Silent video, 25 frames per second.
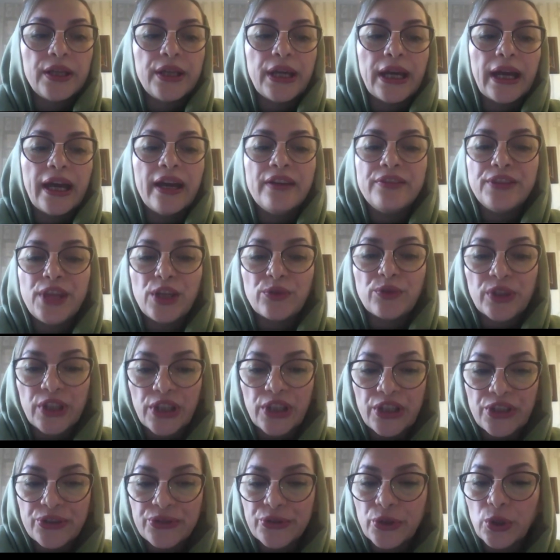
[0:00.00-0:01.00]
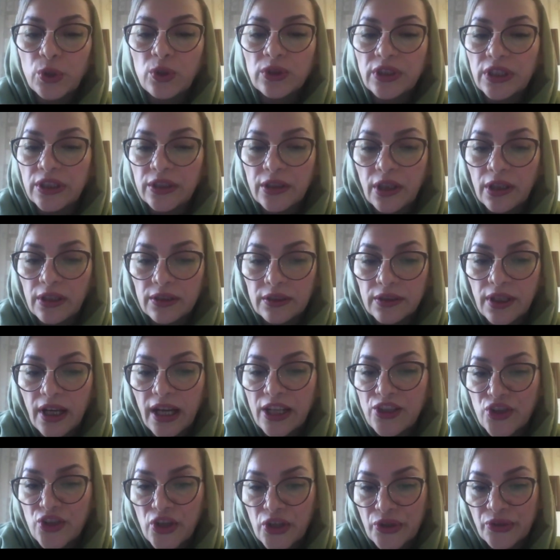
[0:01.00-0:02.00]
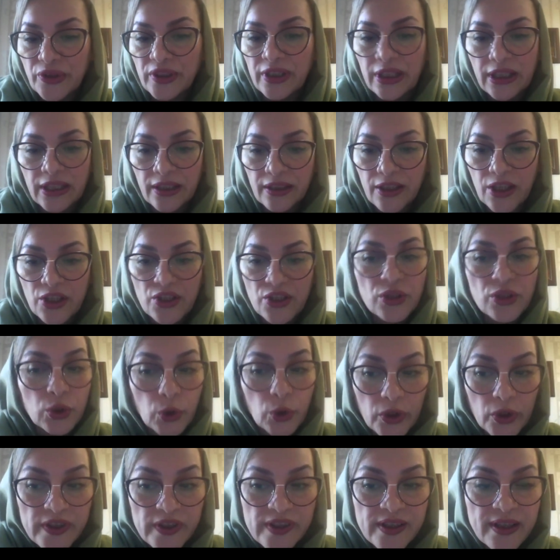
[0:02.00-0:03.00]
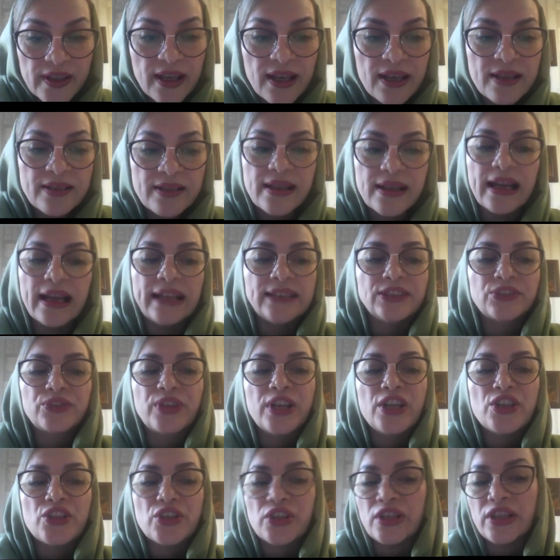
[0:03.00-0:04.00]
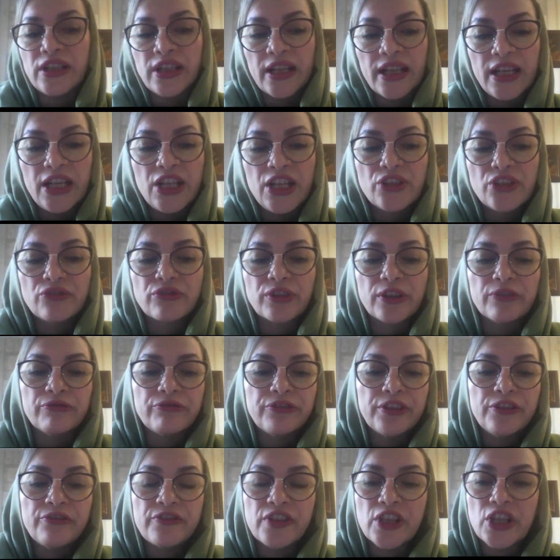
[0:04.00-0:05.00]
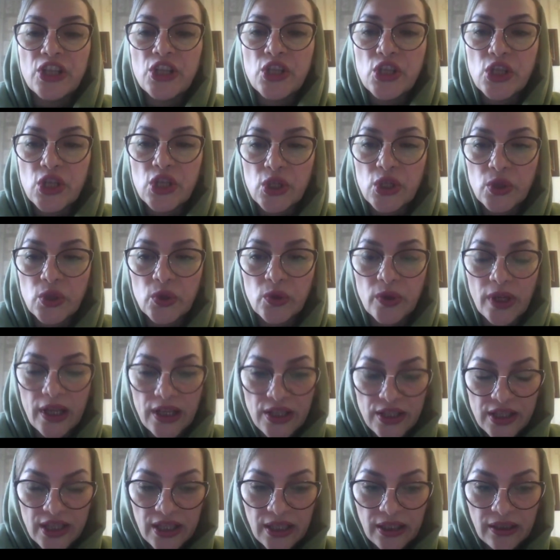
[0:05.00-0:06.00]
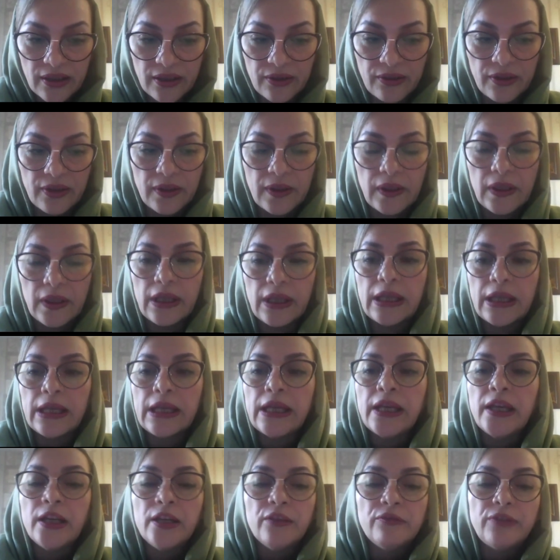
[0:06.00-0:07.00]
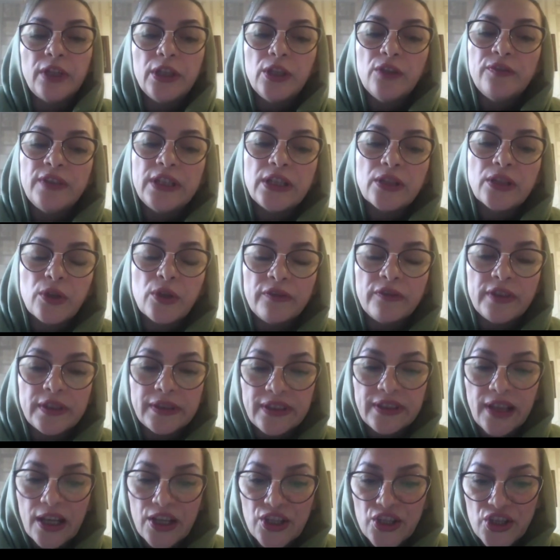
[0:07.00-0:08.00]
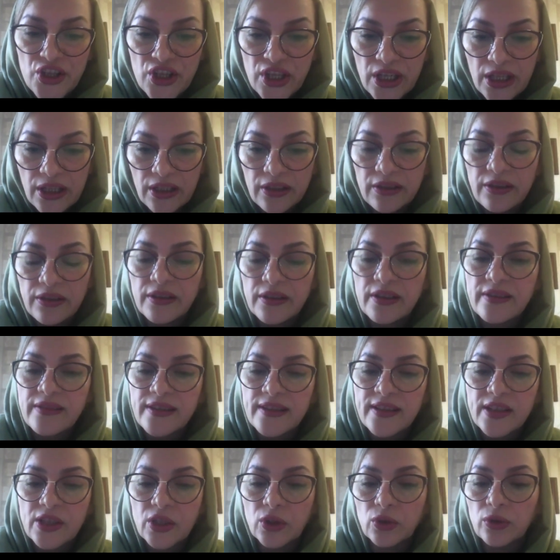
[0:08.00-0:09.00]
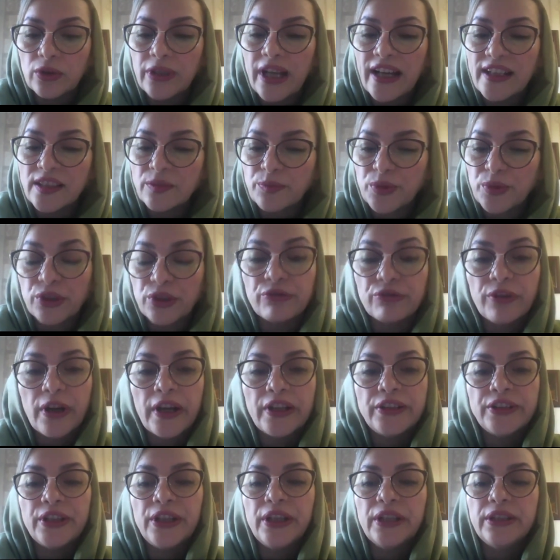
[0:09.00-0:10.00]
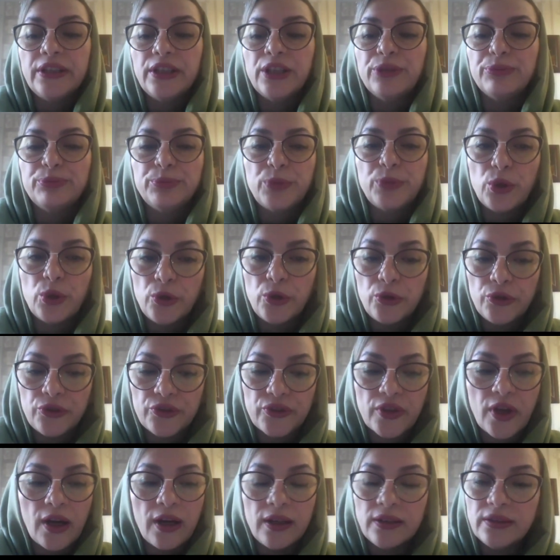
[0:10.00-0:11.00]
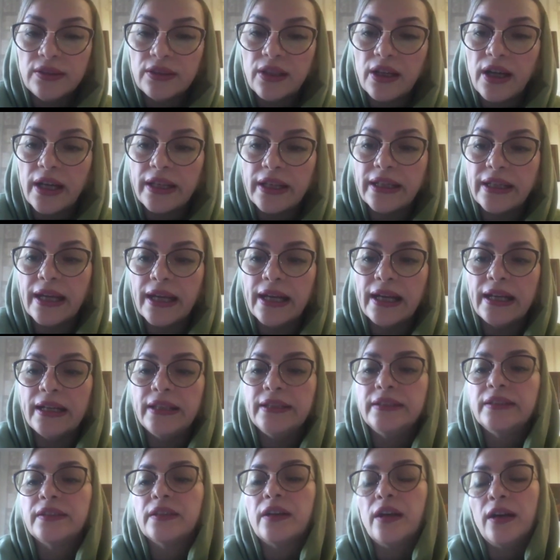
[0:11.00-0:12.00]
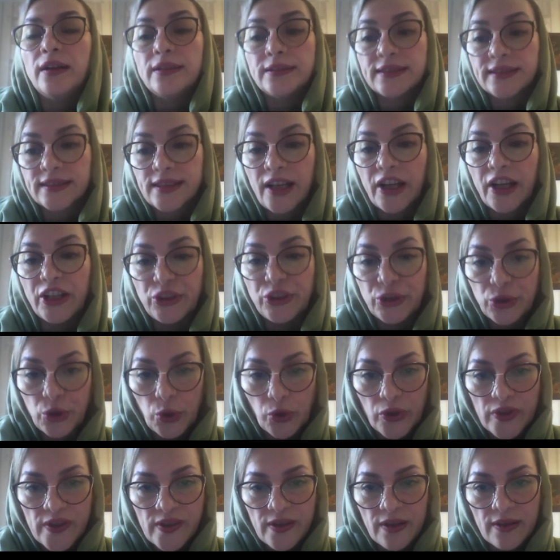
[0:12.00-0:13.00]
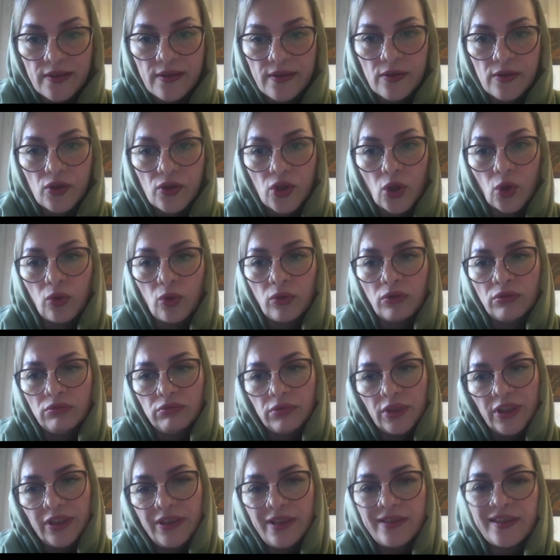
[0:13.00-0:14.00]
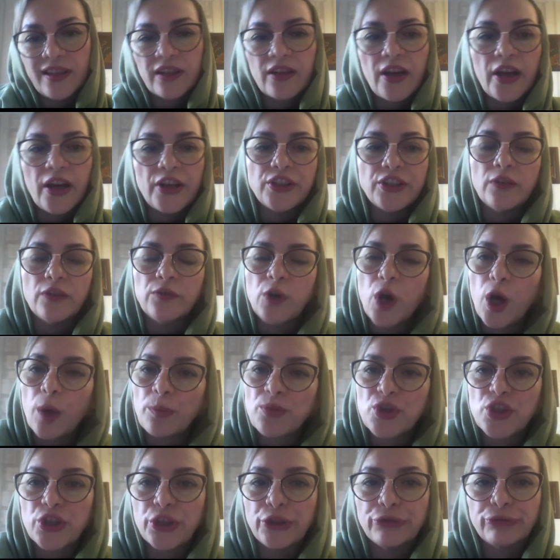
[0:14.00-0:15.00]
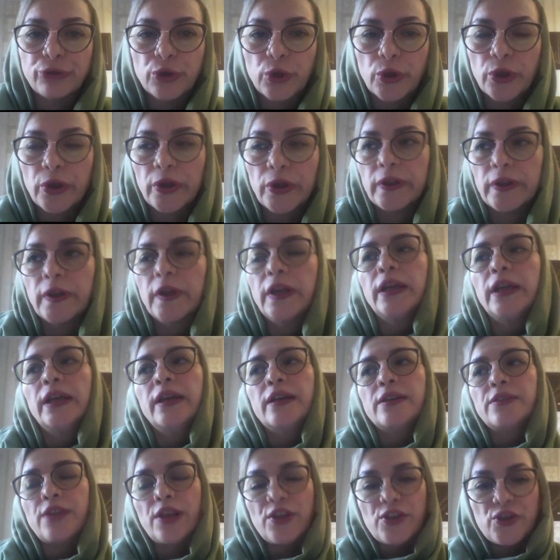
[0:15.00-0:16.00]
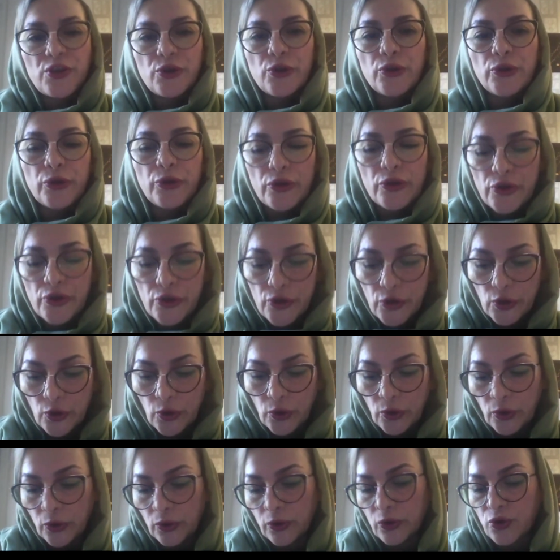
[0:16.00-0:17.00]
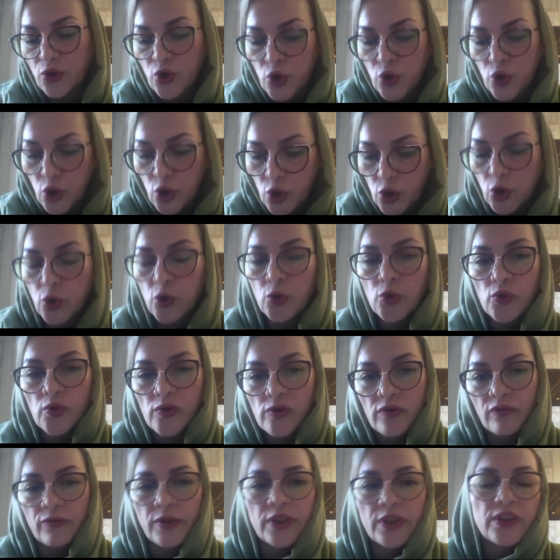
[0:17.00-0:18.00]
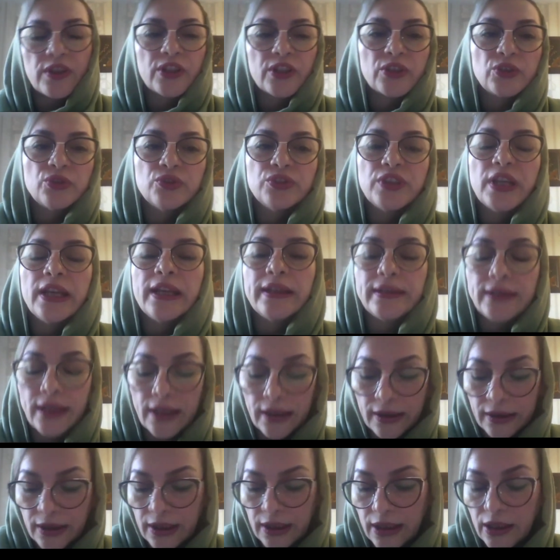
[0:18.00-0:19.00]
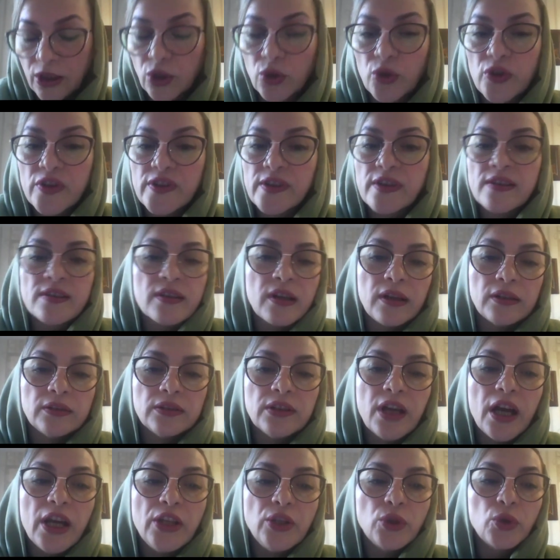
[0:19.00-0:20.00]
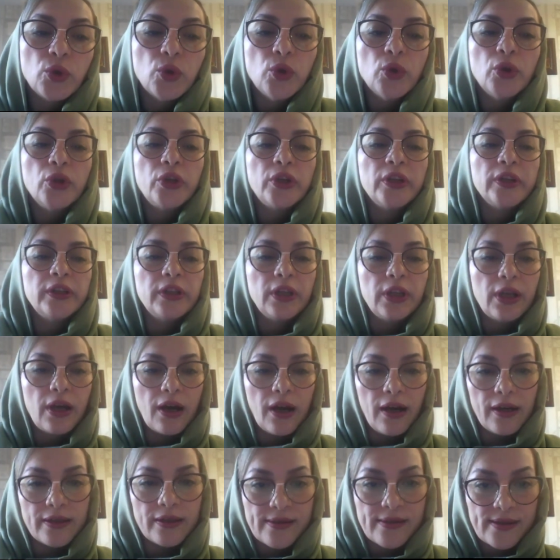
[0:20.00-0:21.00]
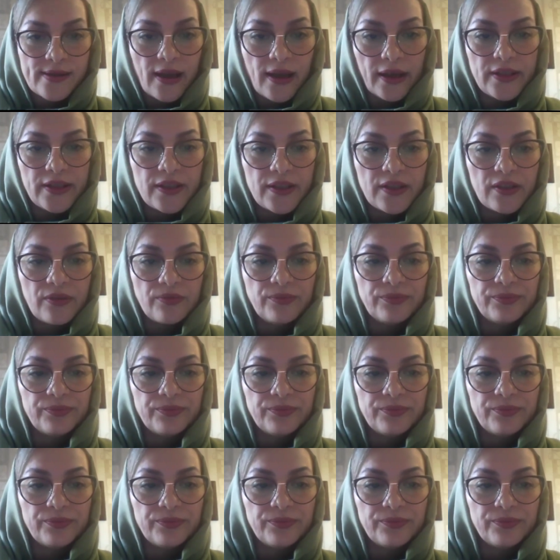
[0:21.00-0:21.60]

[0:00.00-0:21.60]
And they were enrolled in online general English courses and ranged in age from 15 to 18. Following COVID-19, this school has provided both online and on-site courses. So it is a kind of option for the students to choose whether to take the courses online or on-site.